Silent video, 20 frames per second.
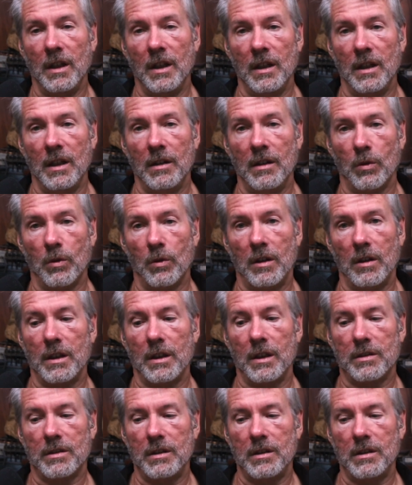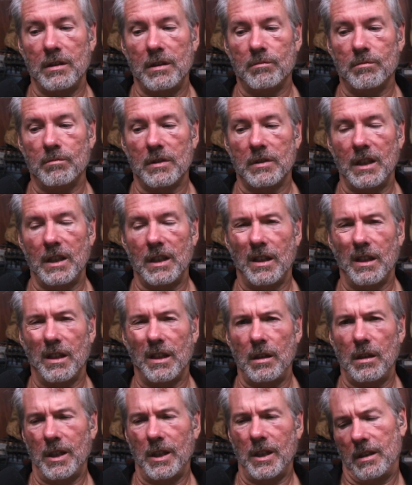Whereas the idea
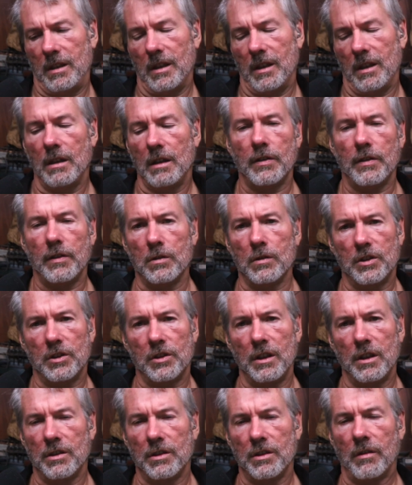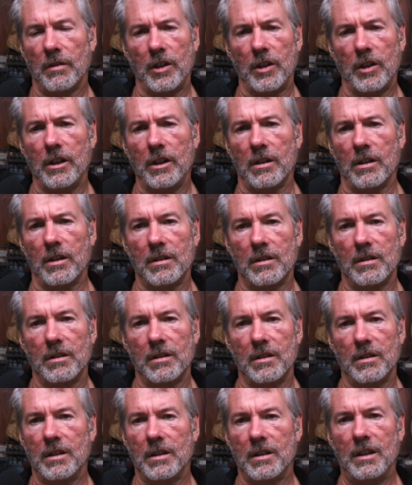behind the iPhone changes every year.
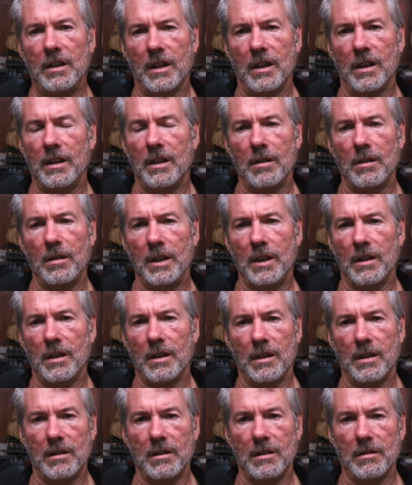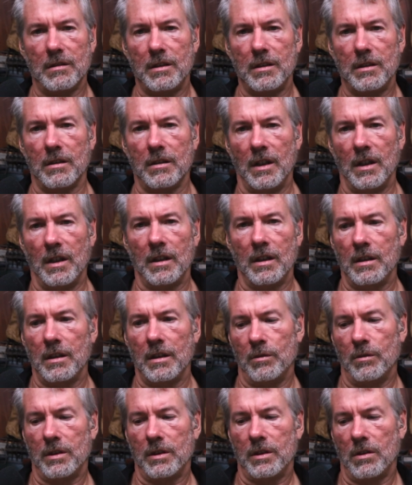And the idea behind,
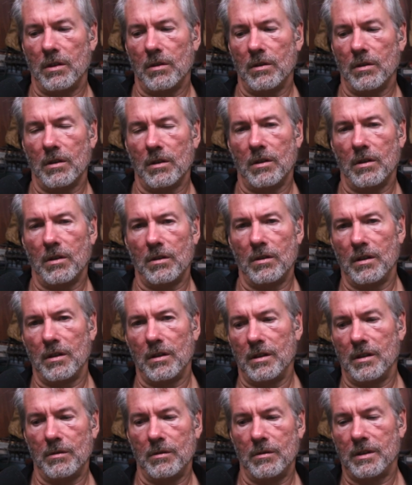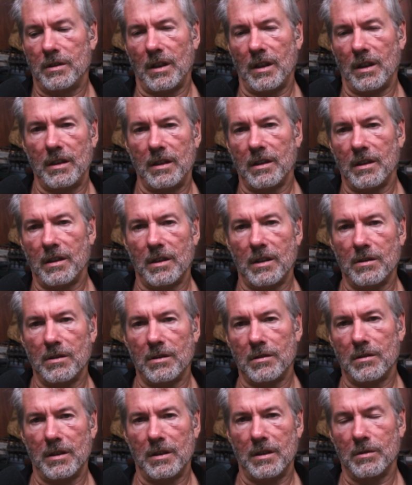it was Coca-Cola, then it was Diet
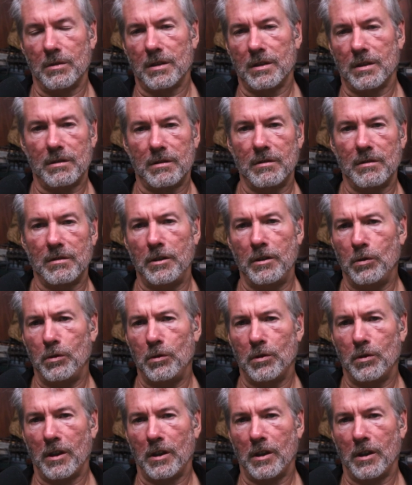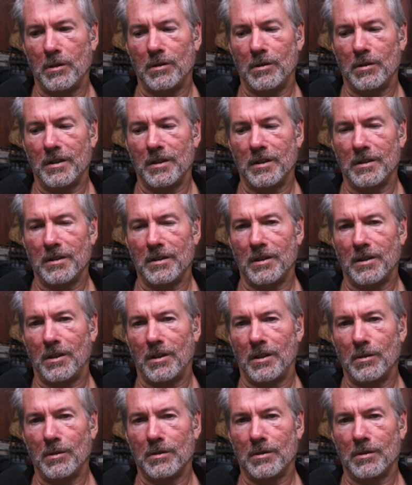Coke, then it was New Coke, then it's
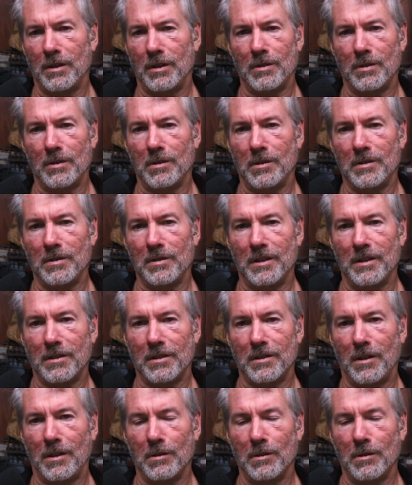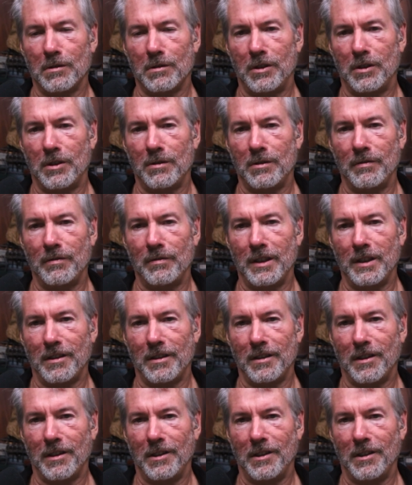Coke Zero, then it's Coke Cherry
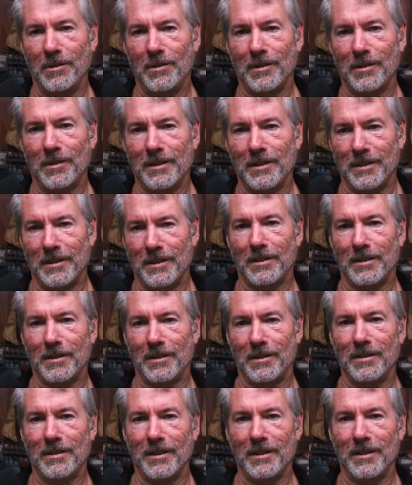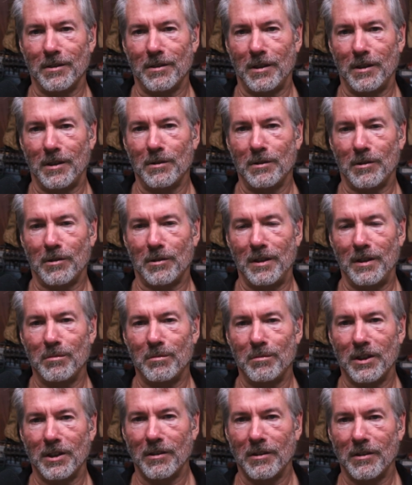Vanilla Coke, then it's, Coke Cream
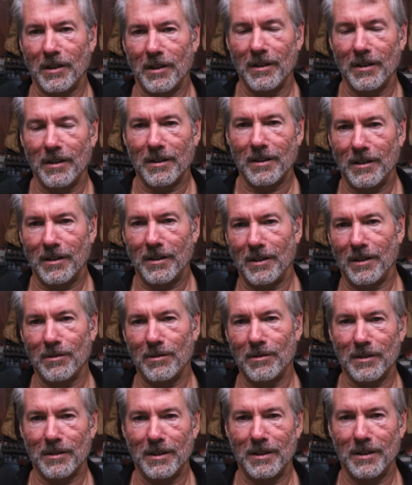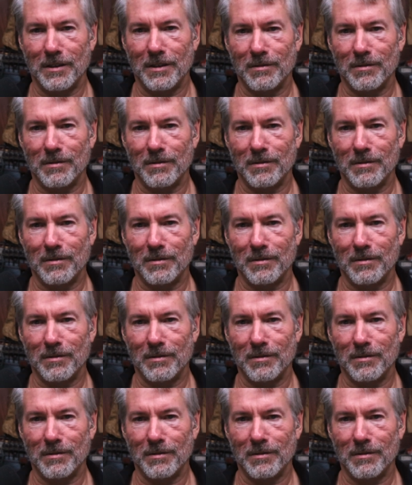Soda Coke, then it's,